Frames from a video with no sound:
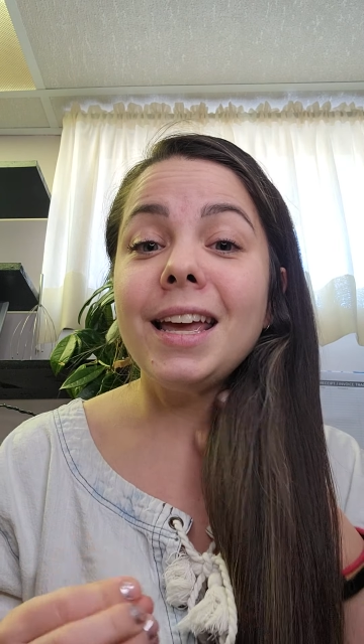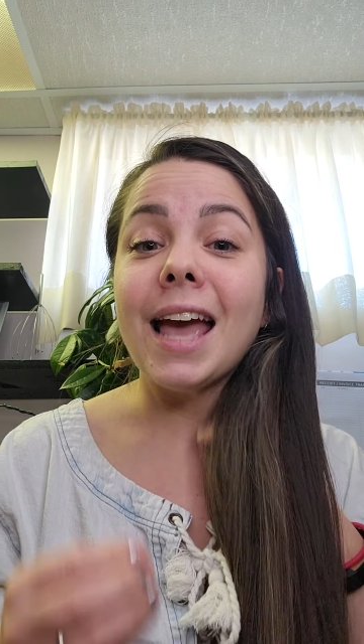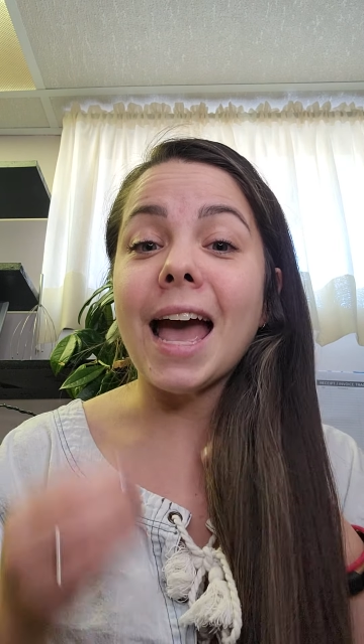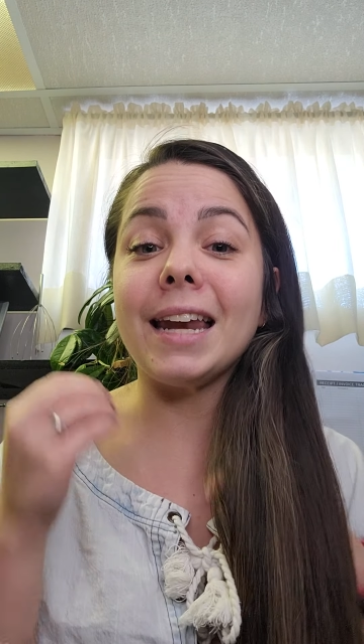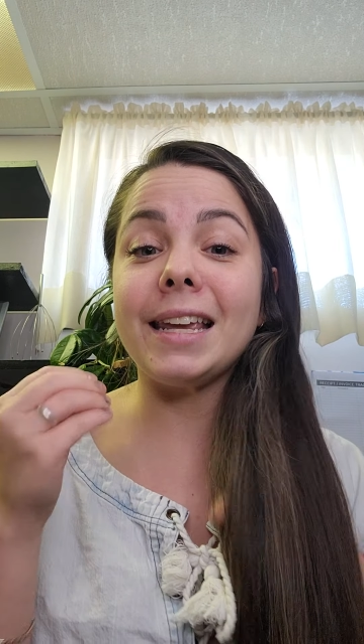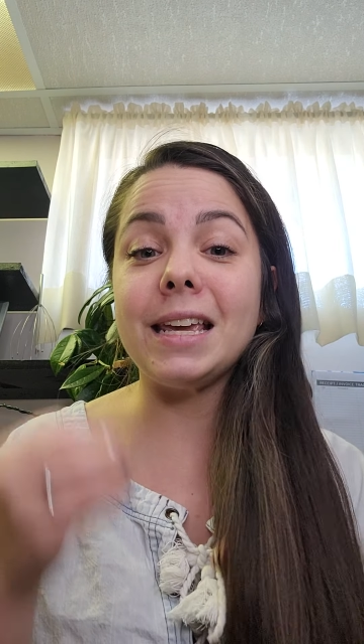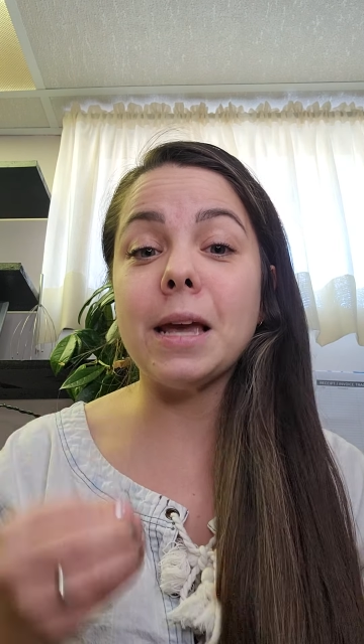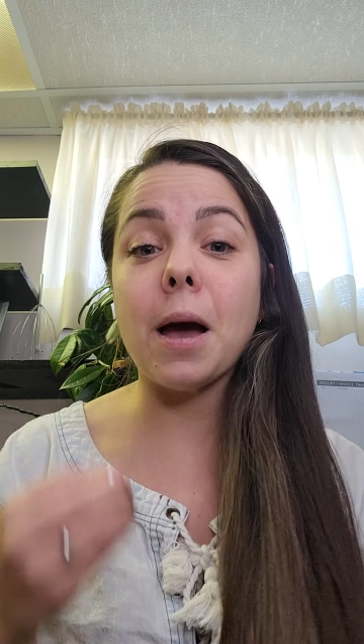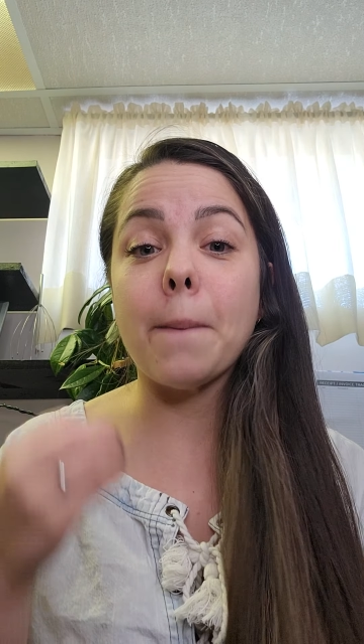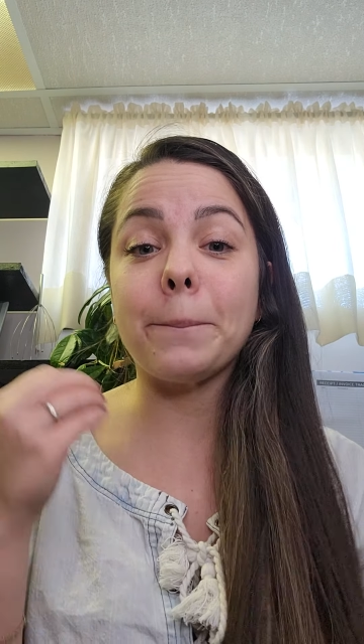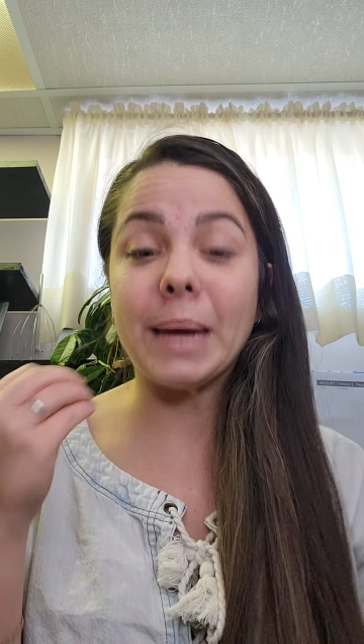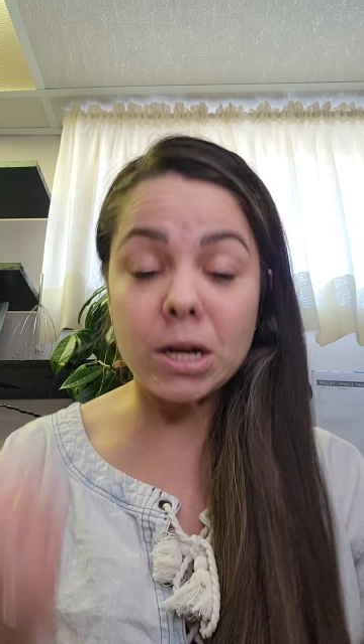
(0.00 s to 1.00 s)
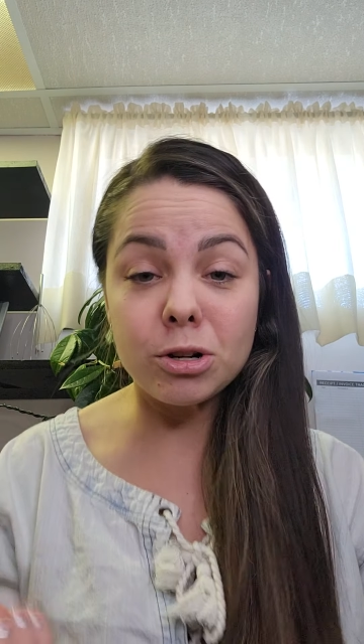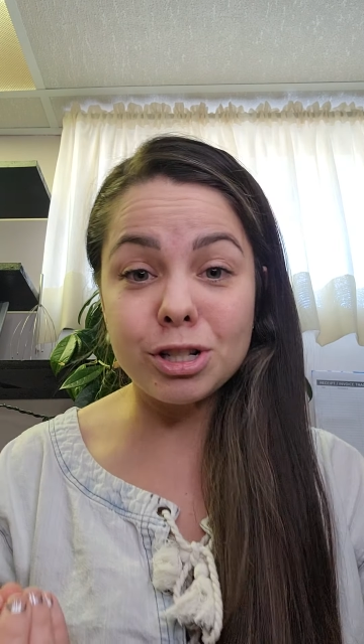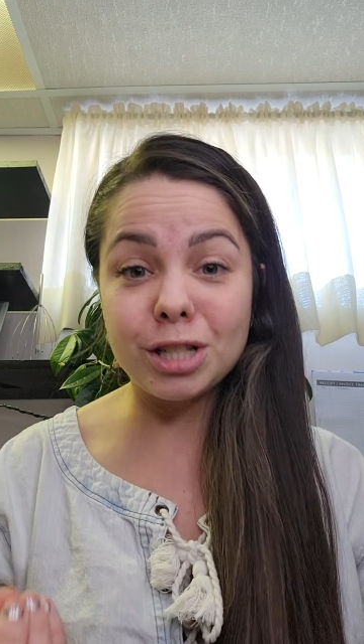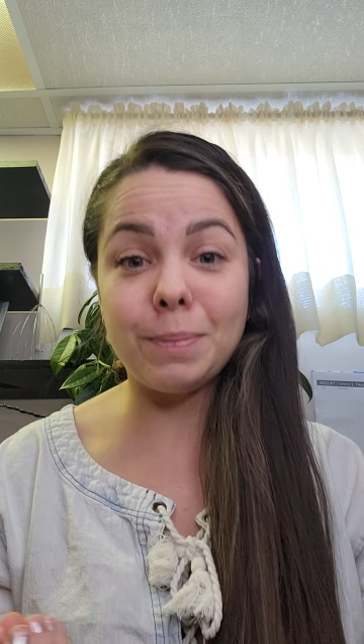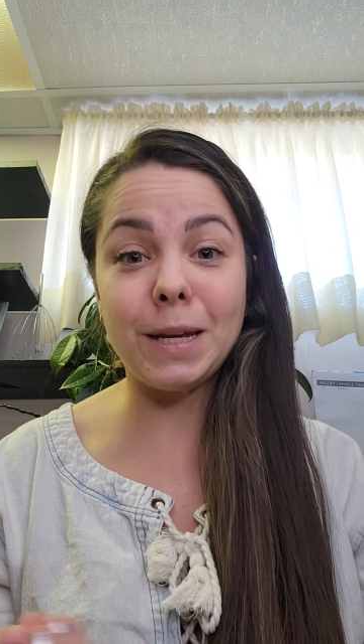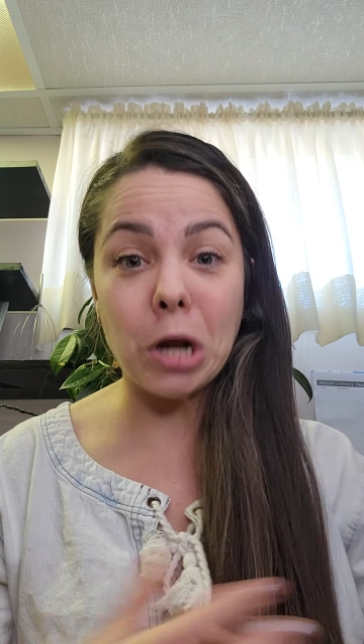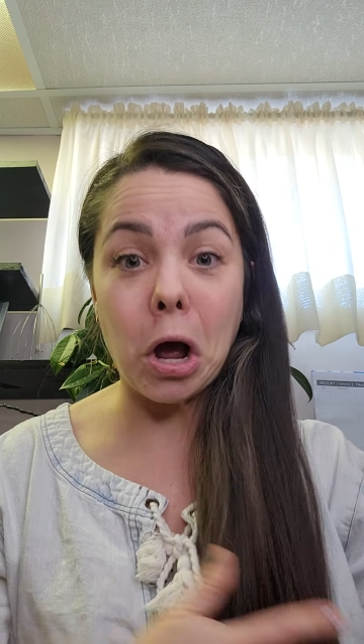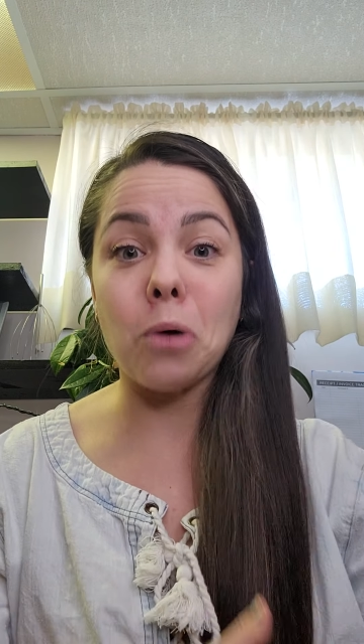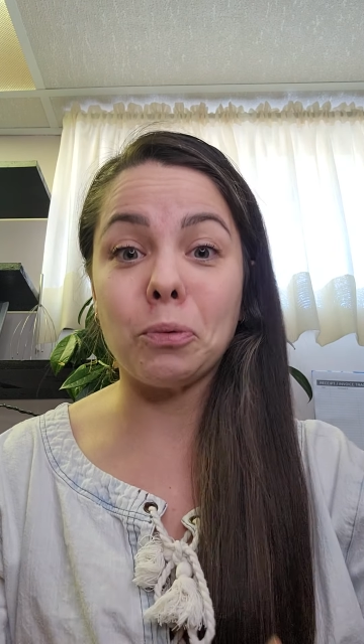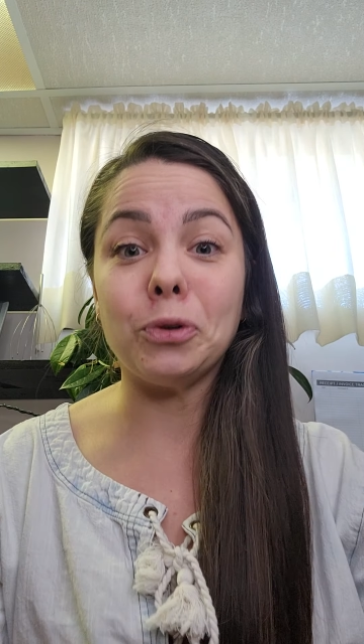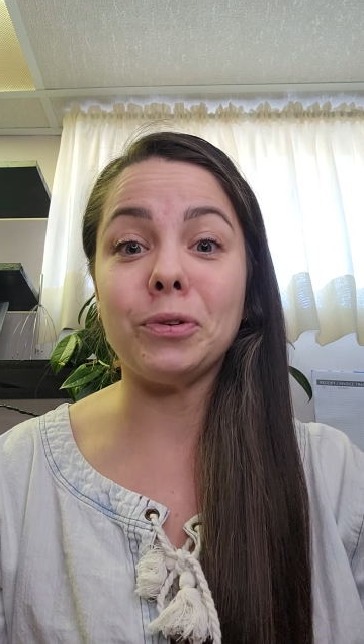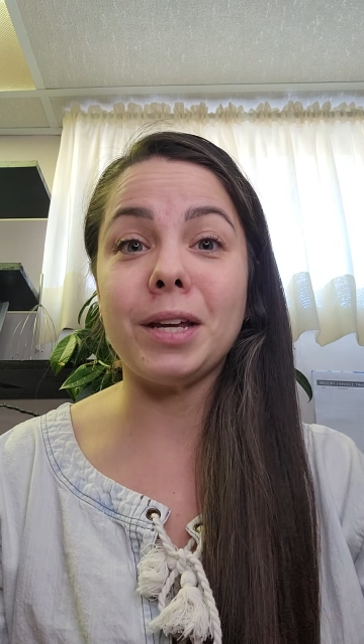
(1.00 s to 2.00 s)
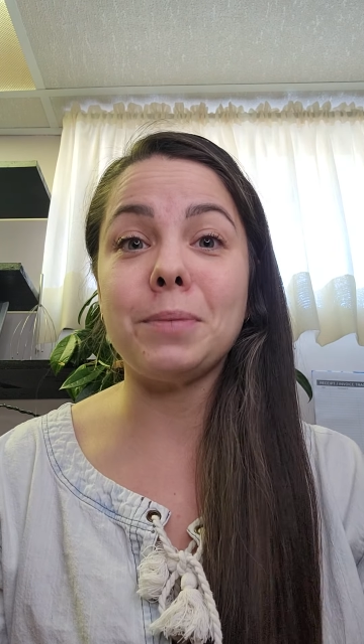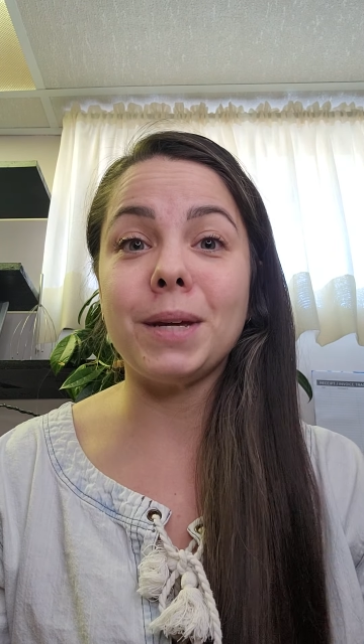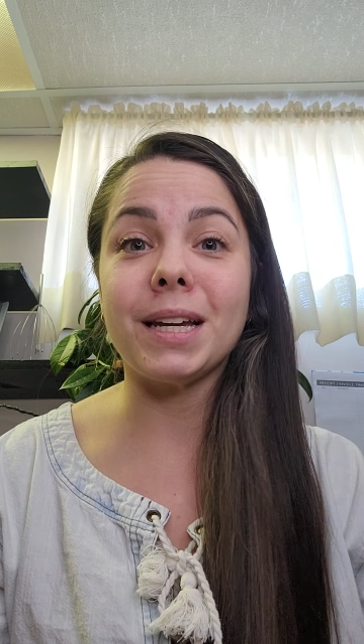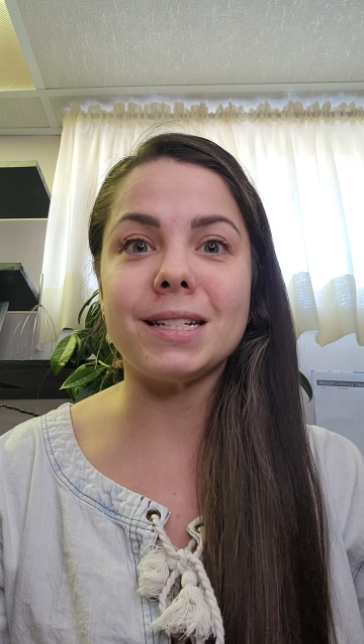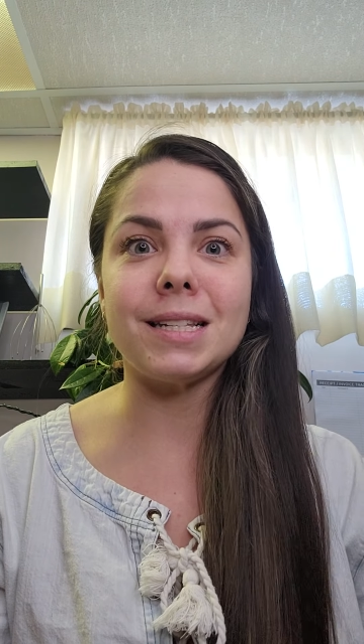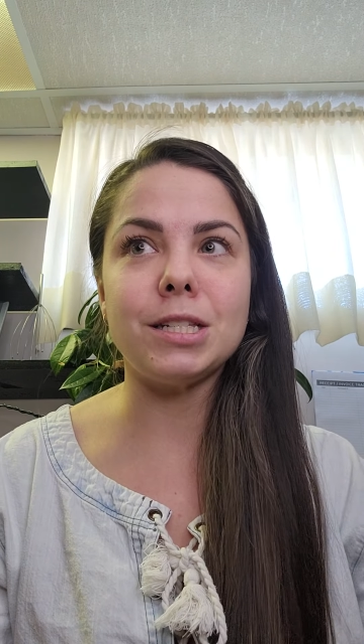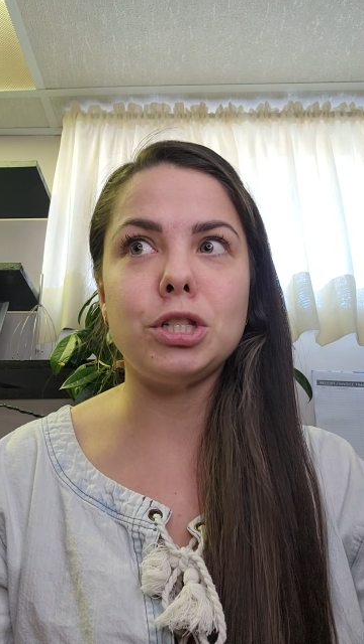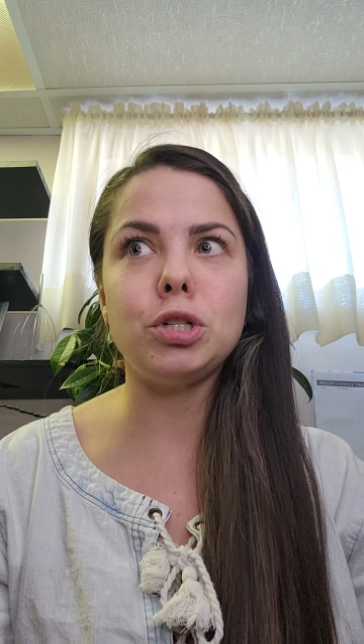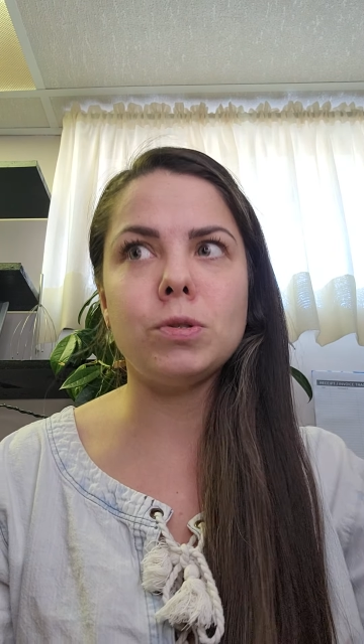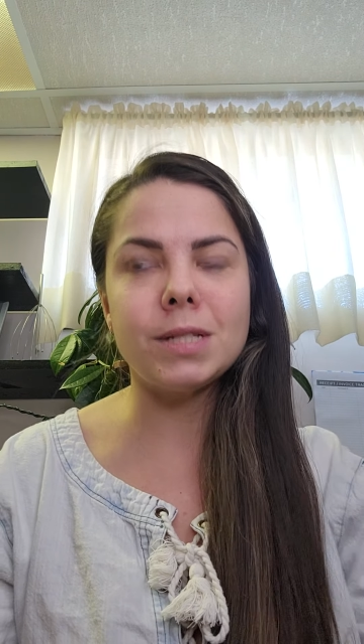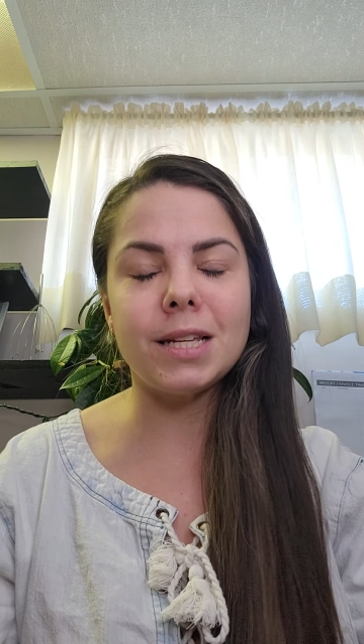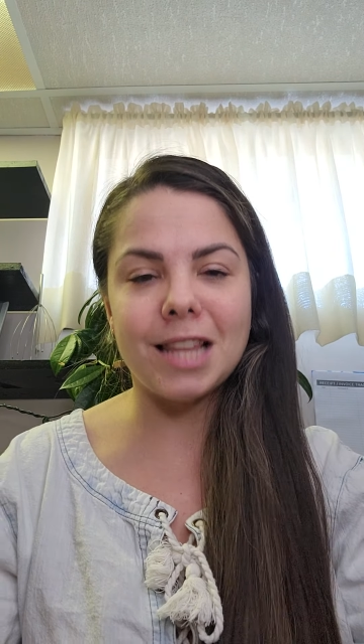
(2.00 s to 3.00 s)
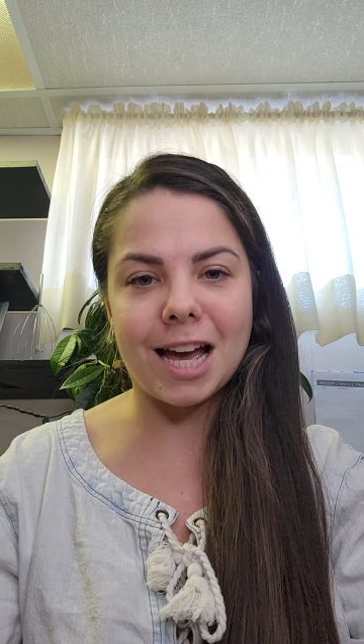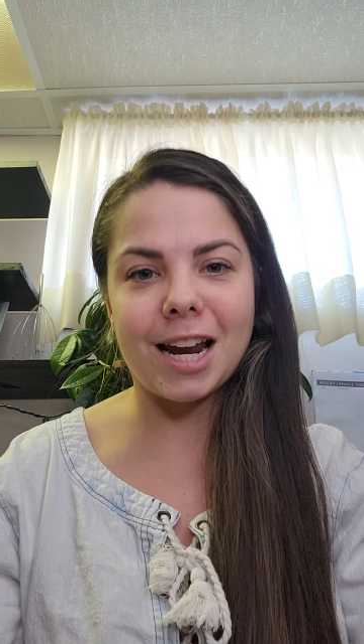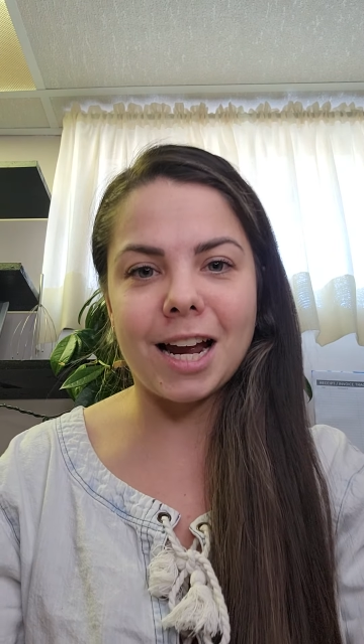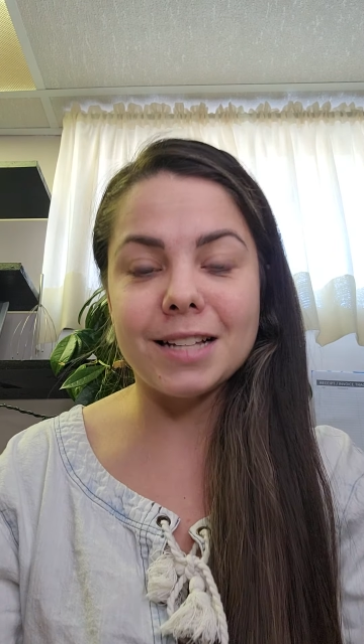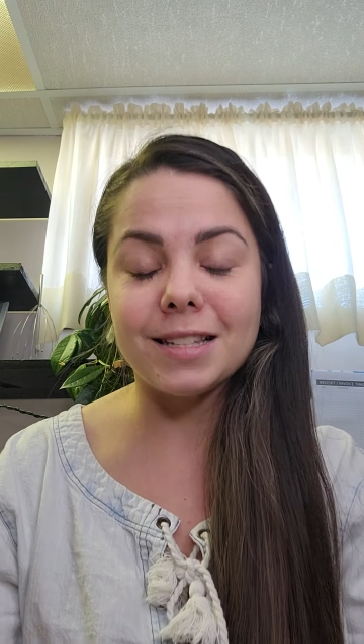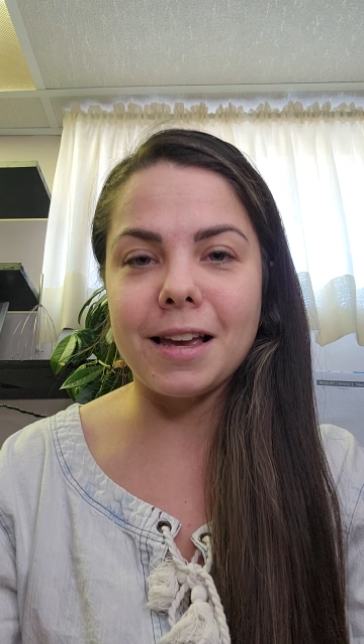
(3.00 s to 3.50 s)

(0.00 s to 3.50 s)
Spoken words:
and he appears to be not wounded because he's using that as